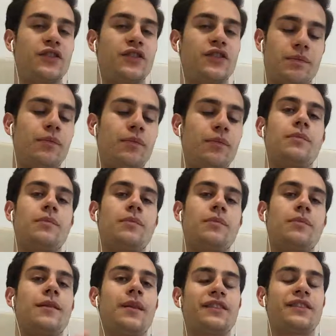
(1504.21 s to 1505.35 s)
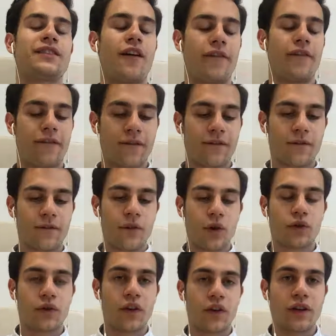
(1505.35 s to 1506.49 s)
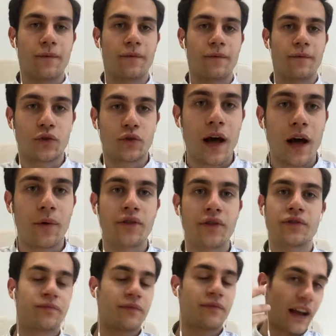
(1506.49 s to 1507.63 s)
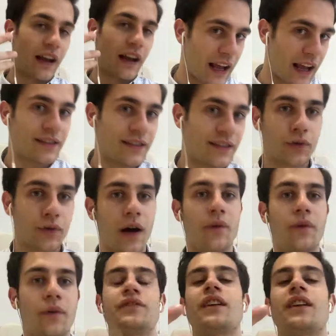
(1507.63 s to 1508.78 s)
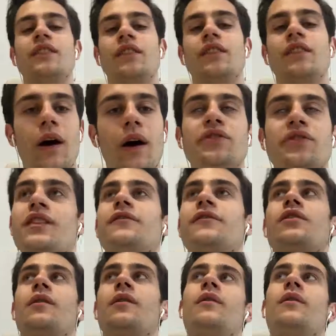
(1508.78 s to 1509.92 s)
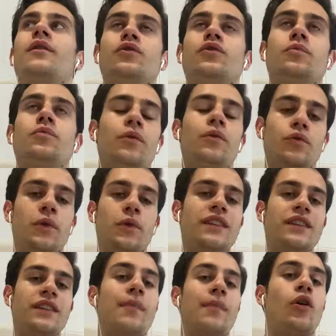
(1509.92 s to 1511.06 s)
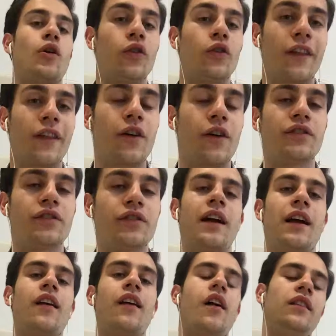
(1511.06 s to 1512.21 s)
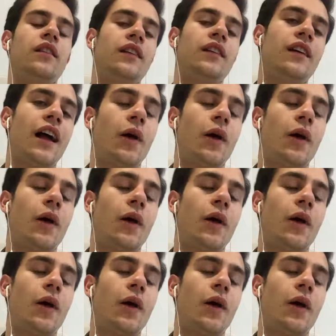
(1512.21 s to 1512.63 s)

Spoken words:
buy the best gym membership, buy the best stuff, go to the gym for 2 hours, next day 2 hours, next day 2 hours. And after 2 weeks, I'm no longer there because I'm like, I